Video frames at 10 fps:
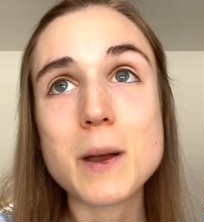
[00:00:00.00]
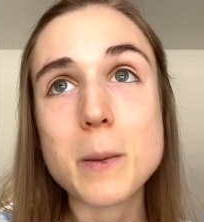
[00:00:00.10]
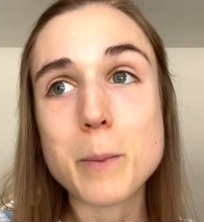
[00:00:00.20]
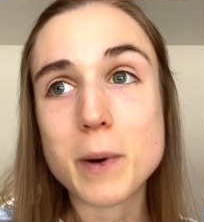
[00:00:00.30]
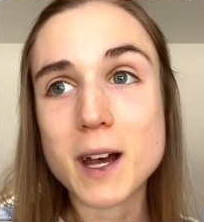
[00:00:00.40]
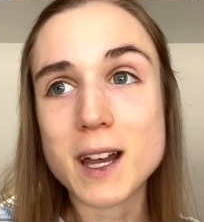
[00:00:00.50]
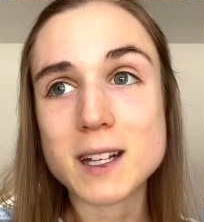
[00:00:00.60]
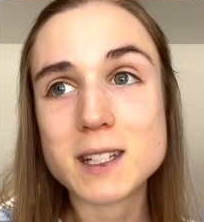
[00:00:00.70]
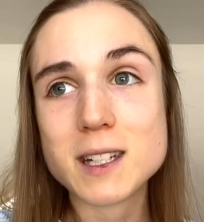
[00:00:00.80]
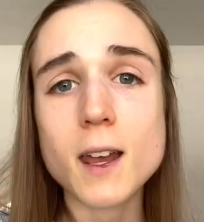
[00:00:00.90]

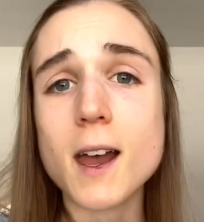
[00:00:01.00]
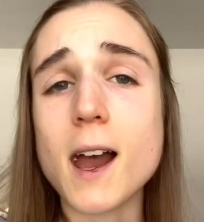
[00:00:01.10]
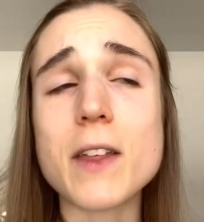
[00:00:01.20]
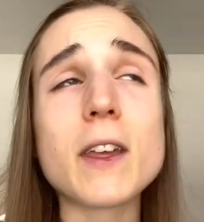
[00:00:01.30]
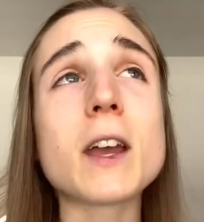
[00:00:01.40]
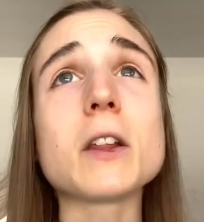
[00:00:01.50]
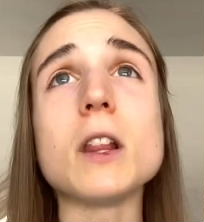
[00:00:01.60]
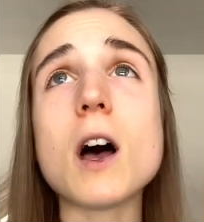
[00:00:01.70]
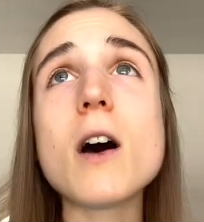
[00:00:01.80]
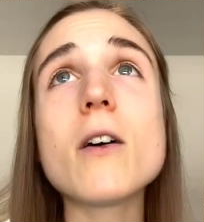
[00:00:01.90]
But I think
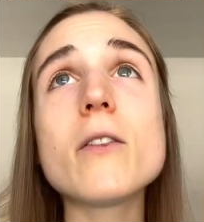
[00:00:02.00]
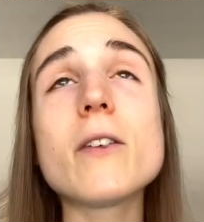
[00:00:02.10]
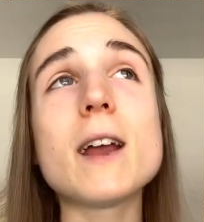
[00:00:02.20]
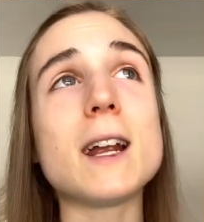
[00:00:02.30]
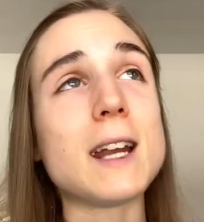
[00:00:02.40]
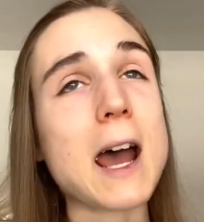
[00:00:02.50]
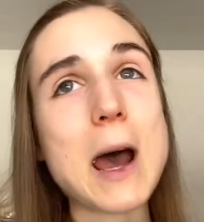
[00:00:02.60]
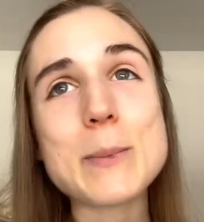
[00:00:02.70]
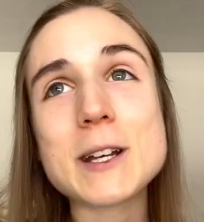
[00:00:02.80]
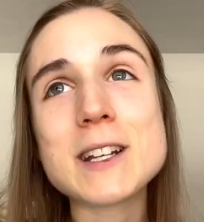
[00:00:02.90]
love and
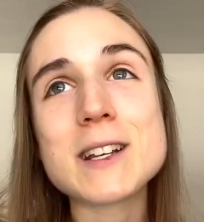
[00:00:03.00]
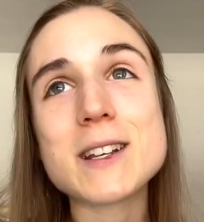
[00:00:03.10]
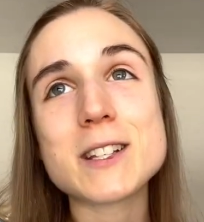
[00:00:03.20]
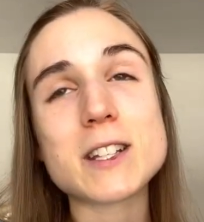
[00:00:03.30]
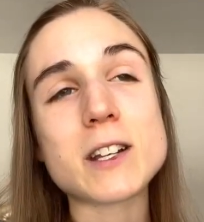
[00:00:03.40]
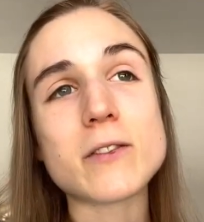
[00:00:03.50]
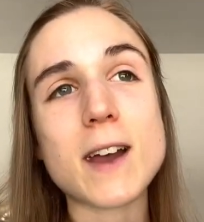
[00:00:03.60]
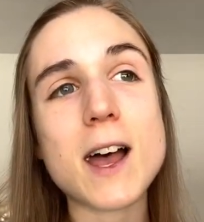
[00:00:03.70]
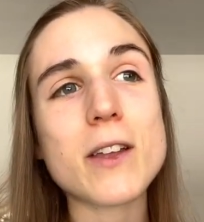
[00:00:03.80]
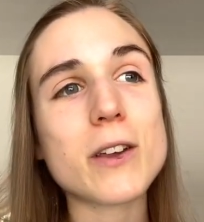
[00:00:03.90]
happiness and
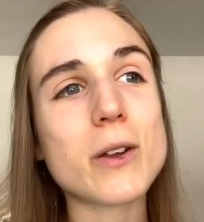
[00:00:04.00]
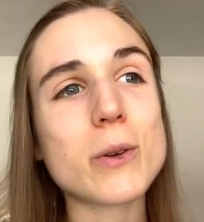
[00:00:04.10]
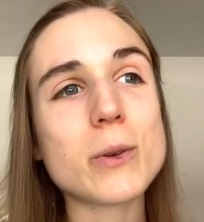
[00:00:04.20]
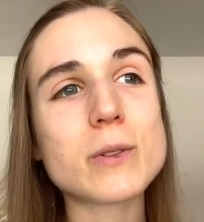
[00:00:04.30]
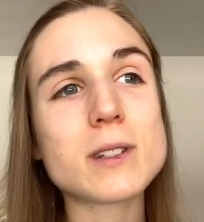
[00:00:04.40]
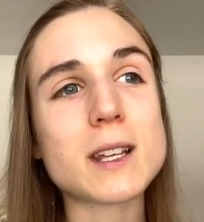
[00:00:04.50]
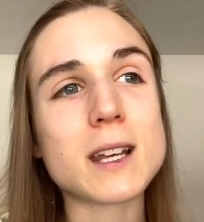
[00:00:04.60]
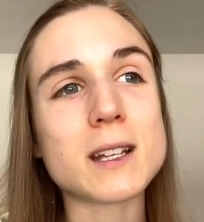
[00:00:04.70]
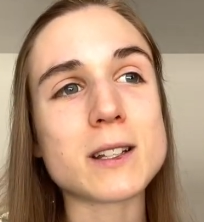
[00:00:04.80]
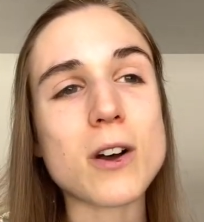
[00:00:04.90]
values
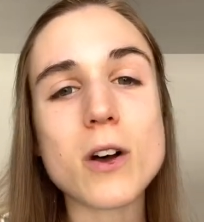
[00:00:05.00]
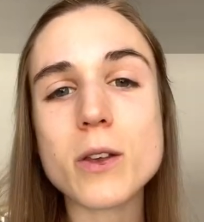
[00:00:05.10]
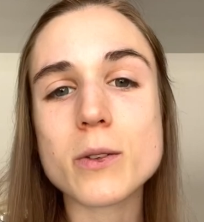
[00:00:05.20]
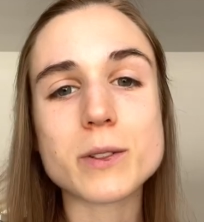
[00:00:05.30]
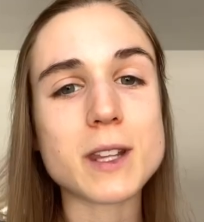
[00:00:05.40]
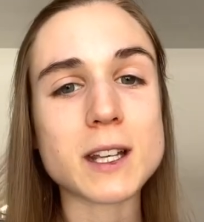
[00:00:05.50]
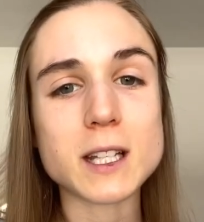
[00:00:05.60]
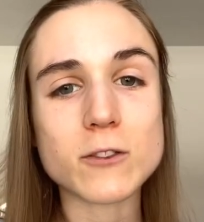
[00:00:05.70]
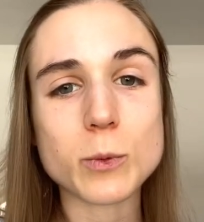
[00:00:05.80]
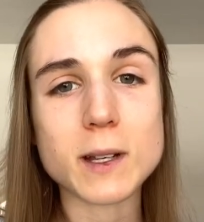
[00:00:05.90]
and all those things
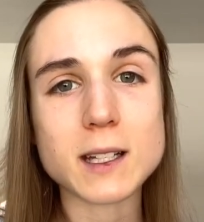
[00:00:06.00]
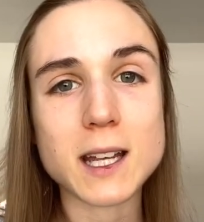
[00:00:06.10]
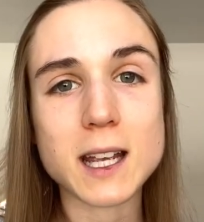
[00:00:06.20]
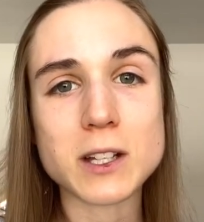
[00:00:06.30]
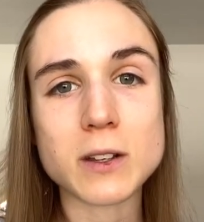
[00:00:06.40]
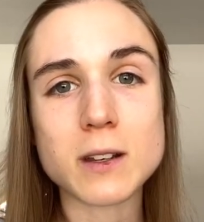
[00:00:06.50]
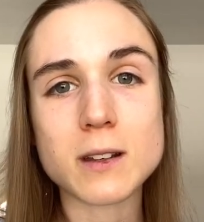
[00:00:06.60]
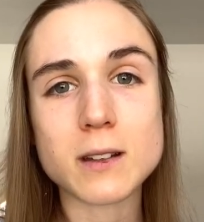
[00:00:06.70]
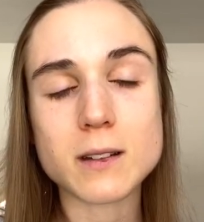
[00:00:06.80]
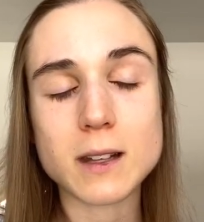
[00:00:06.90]
have to be taken
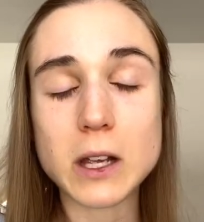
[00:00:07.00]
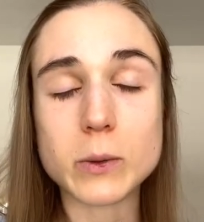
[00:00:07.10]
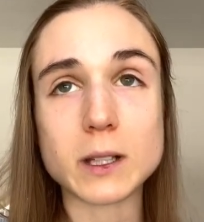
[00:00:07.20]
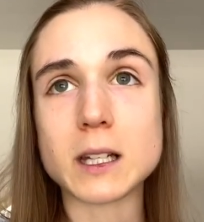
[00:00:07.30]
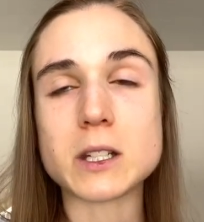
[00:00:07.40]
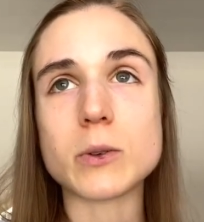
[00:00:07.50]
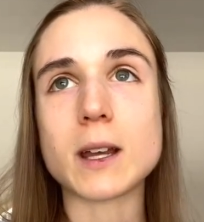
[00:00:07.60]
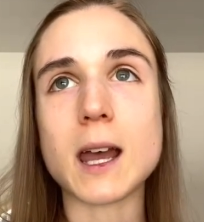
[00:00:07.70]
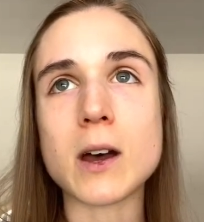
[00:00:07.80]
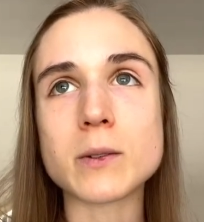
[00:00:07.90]
equally into
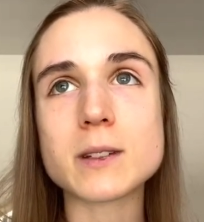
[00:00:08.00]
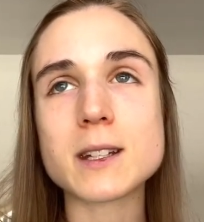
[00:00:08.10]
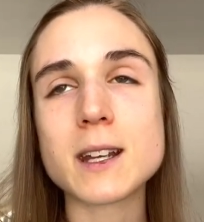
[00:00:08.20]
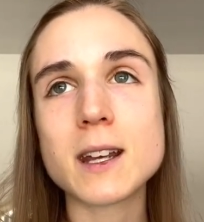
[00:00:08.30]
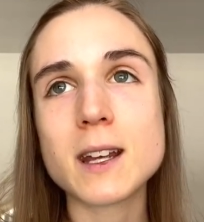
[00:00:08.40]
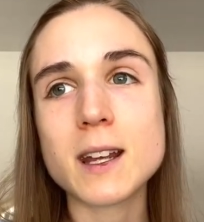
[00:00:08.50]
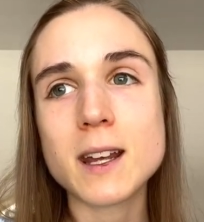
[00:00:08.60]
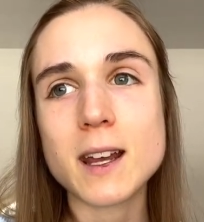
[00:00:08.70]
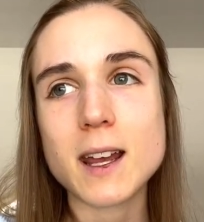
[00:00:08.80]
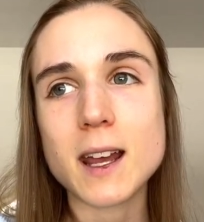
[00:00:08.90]
account.
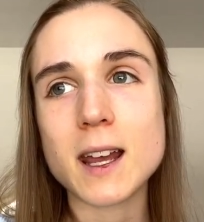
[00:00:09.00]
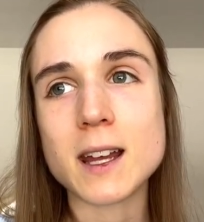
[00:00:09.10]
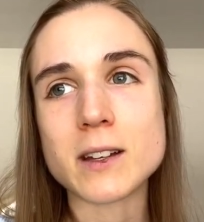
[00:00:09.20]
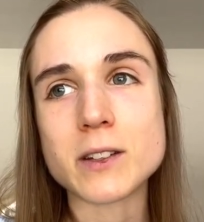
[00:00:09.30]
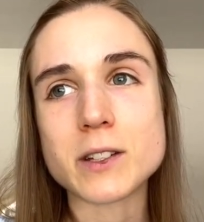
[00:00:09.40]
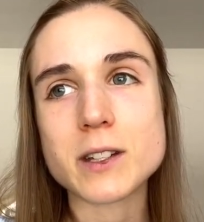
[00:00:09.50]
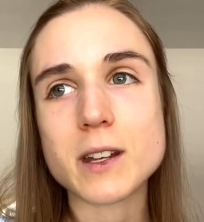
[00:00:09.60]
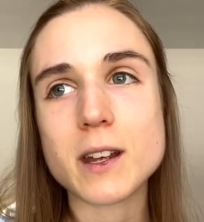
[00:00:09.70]
And